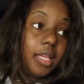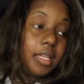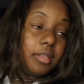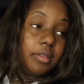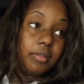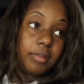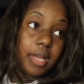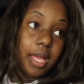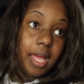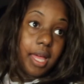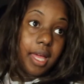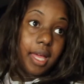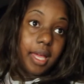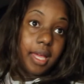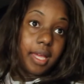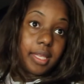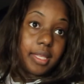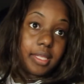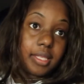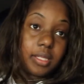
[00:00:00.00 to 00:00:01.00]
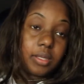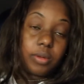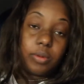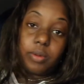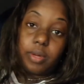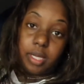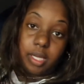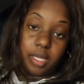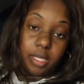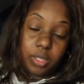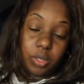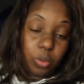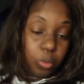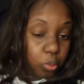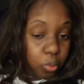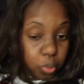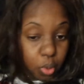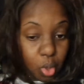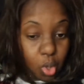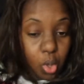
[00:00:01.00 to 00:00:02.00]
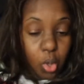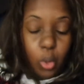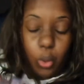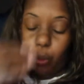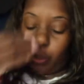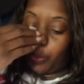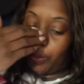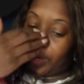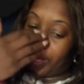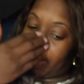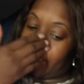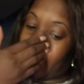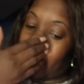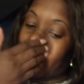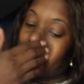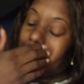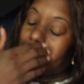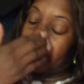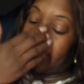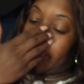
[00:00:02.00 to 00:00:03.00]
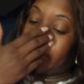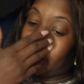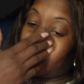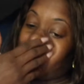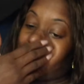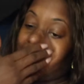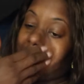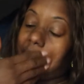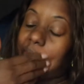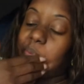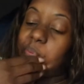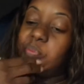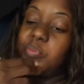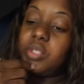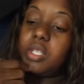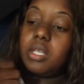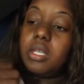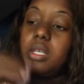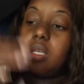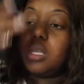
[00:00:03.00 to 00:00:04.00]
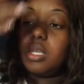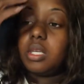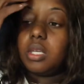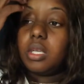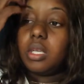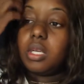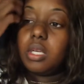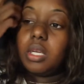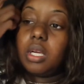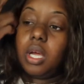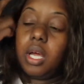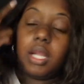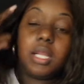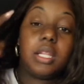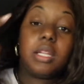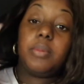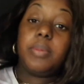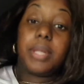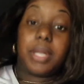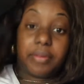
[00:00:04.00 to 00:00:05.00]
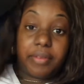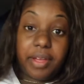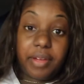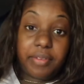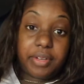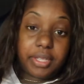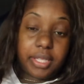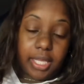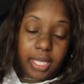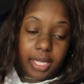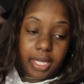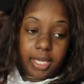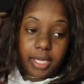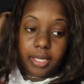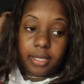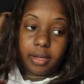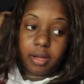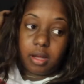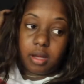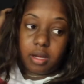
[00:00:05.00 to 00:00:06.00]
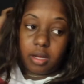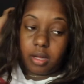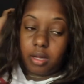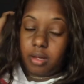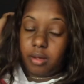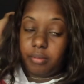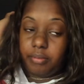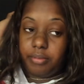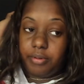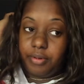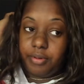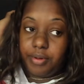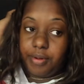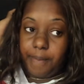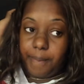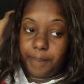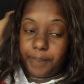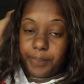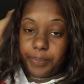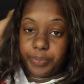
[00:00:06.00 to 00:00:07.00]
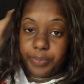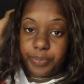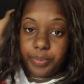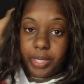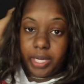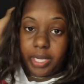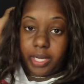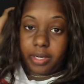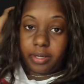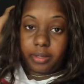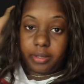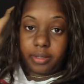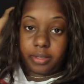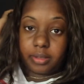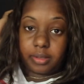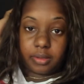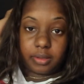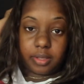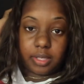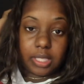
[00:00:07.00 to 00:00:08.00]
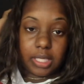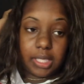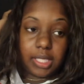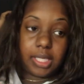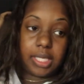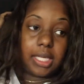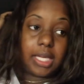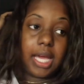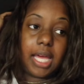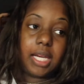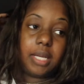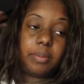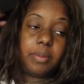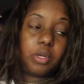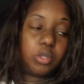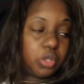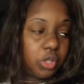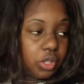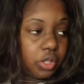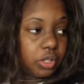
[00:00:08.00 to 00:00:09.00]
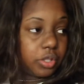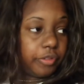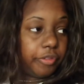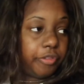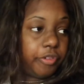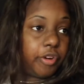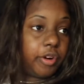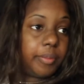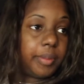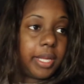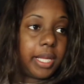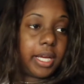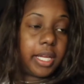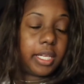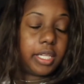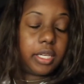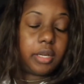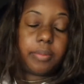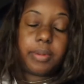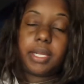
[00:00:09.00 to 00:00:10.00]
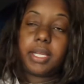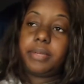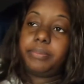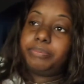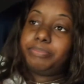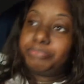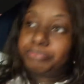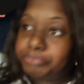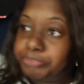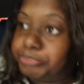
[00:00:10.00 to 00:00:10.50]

you guys, was, woo, my God, a little bit of everything, but it got emotional for me a little bit.